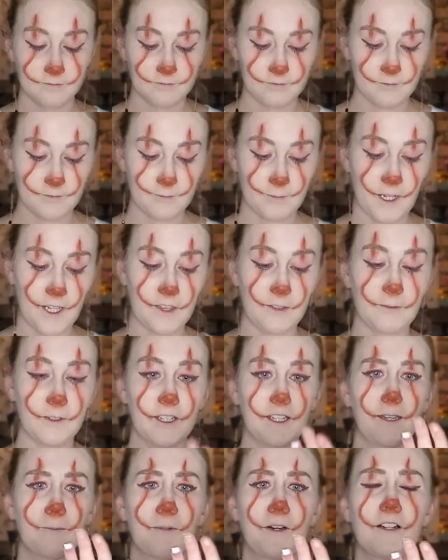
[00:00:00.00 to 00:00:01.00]
By the way,
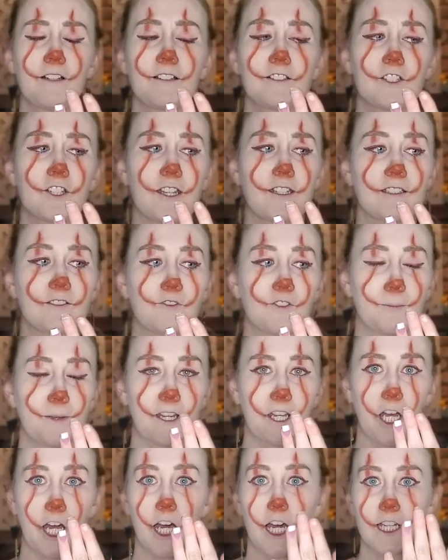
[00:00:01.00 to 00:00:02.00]
I apologize for
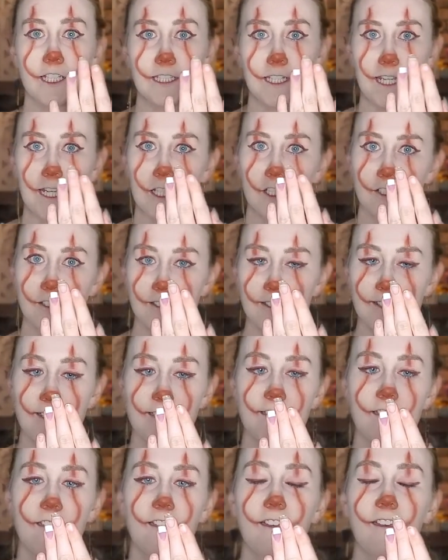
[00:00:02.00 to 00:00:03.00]
my odd nails.
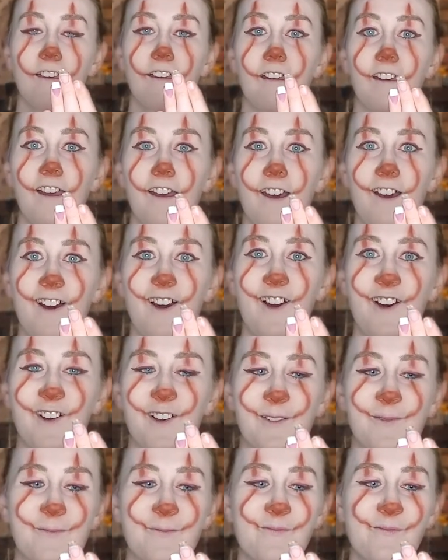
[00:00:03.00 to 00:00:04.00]

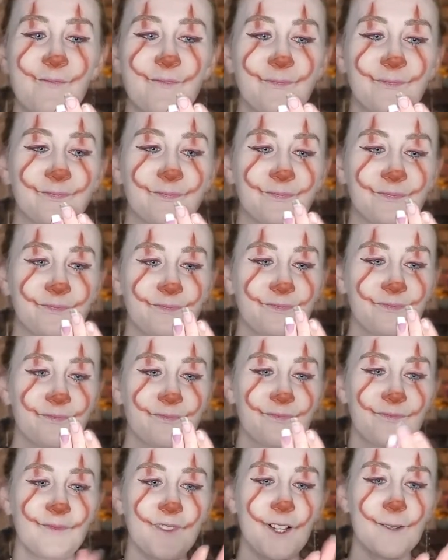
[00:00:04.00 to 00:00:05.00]
I'm
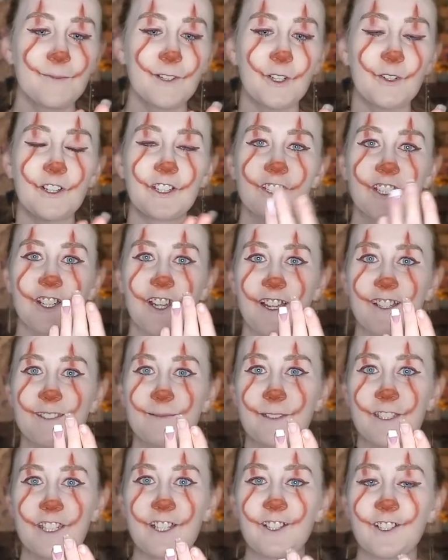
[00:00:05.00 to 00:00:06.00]
going to
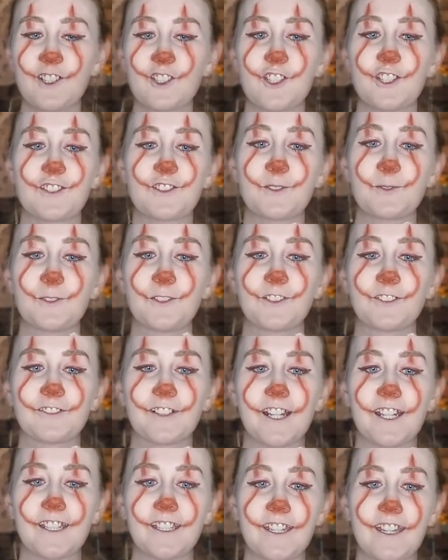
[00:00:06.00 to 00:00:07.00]
cosmetology school
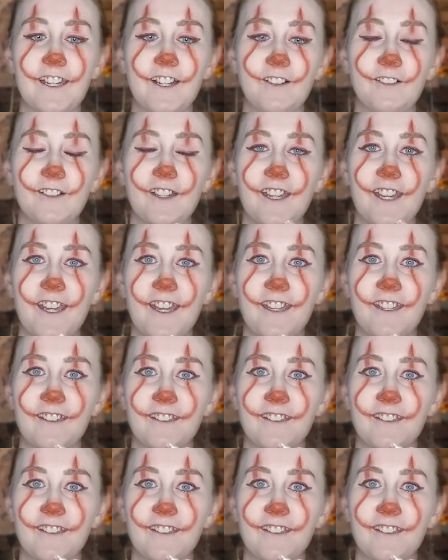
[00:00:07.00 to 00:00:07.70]
right now, and